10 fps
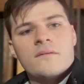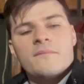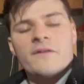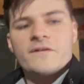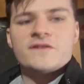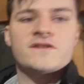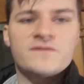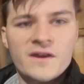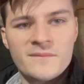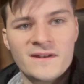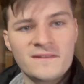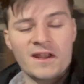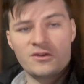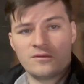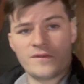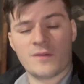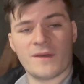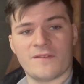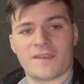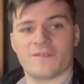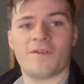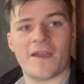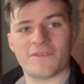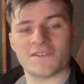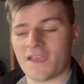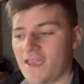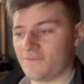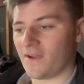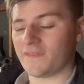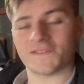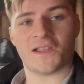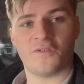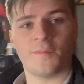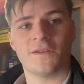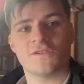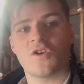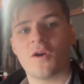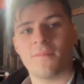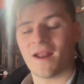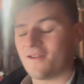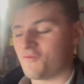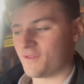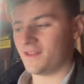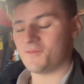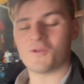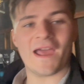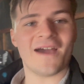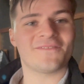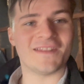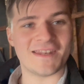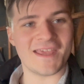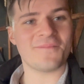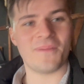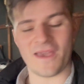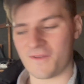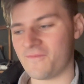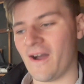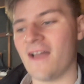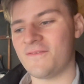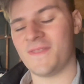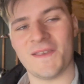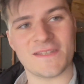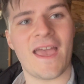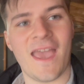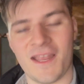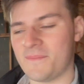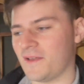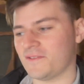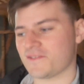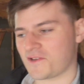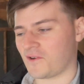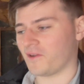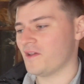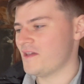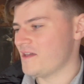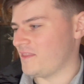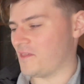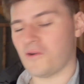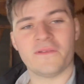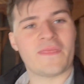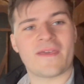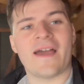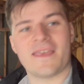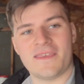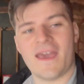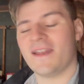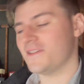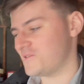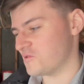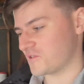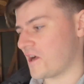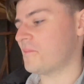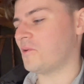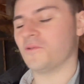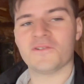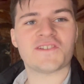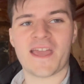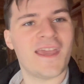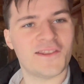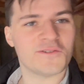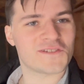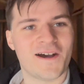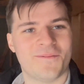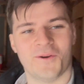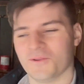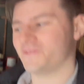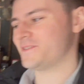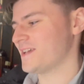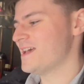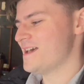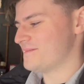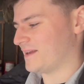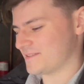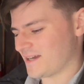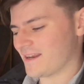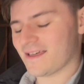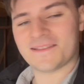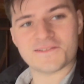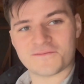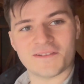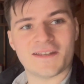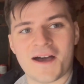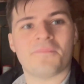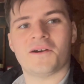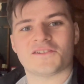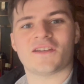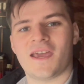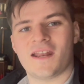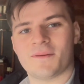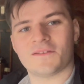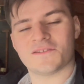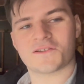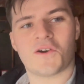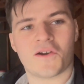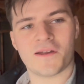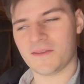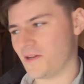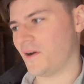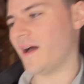My friend just recommended that I do a video about like the 5 things I hate, 5 things I love about this car, but I really would have to nitpick 5 things I hate about this car. The only thing I can get is those cup holders. I hate those cup holders, but outside of that, there's really not much that I hate about this car. You know,